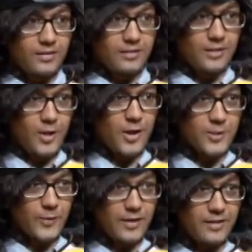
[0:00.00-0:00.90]
The
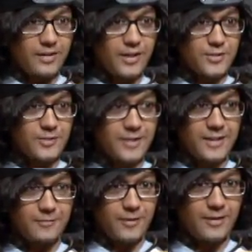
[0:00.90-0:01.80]
Oxford Dictionary
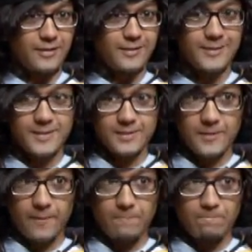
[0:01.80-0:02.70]
defines
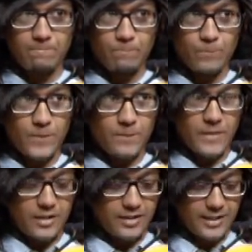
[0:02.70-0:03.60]

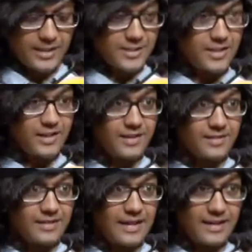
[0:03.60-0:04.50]
a cliché
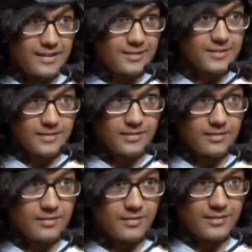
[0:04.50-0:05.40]
as,
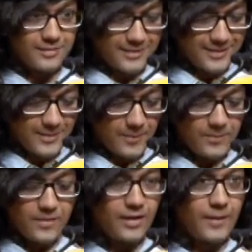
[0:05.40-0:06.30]

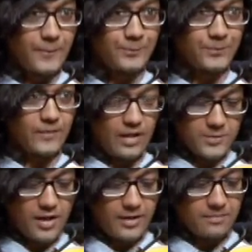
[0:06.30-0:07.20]
I'm
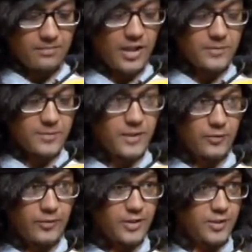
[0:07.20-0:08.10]
sorry, that must be the
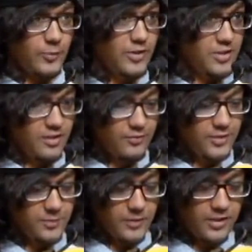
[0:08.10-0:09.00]
first version of
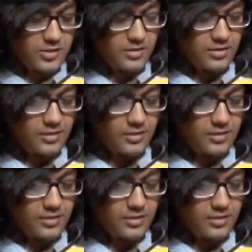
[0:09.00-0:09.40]
this speech.